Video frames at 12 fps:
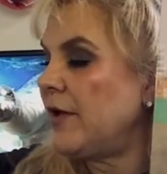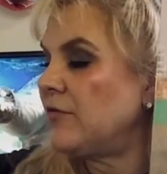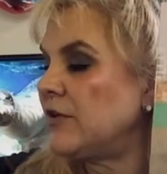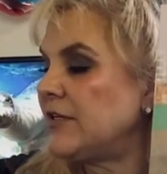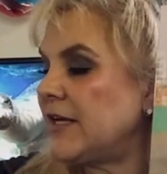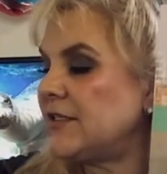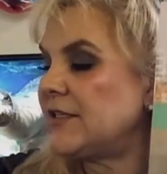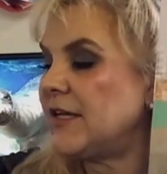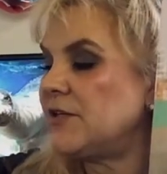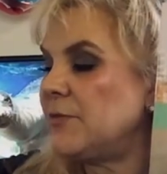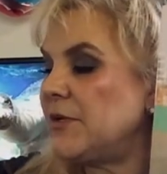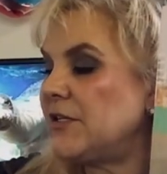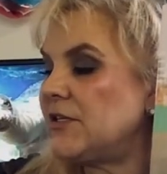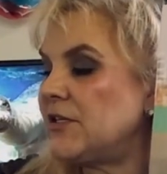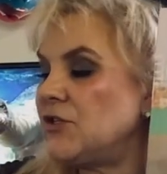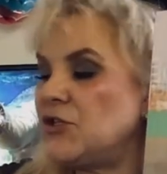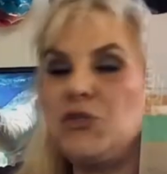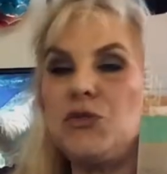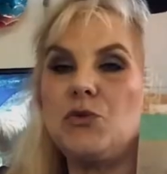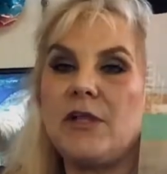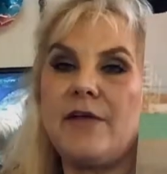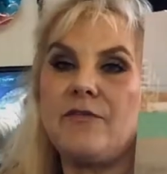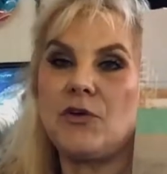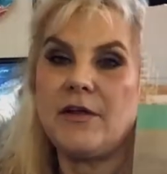everyday sentiments into
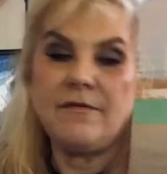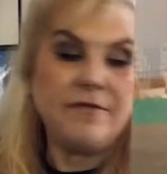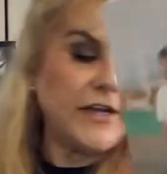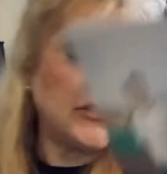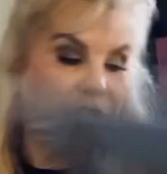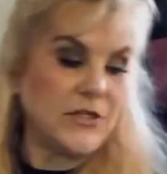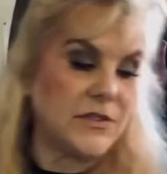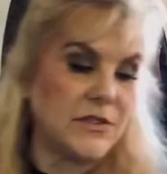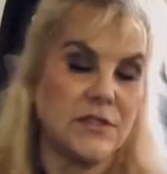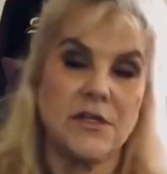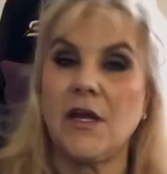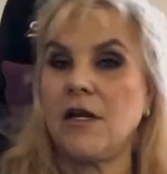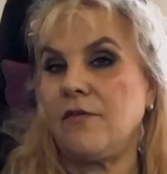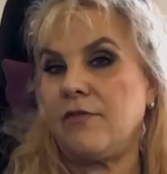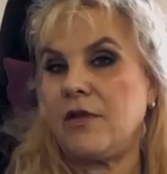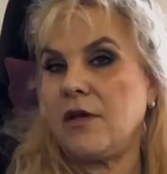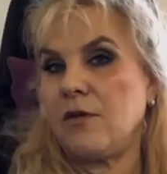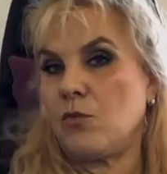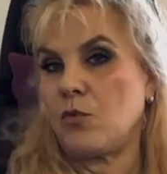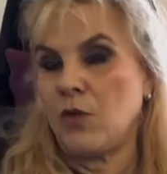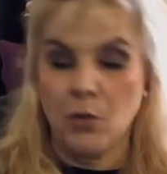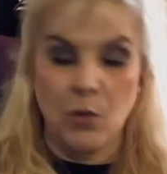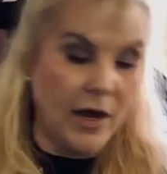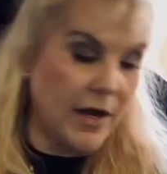clever confessions, is kind of
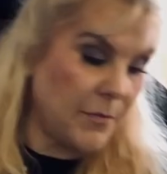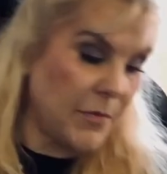the write-up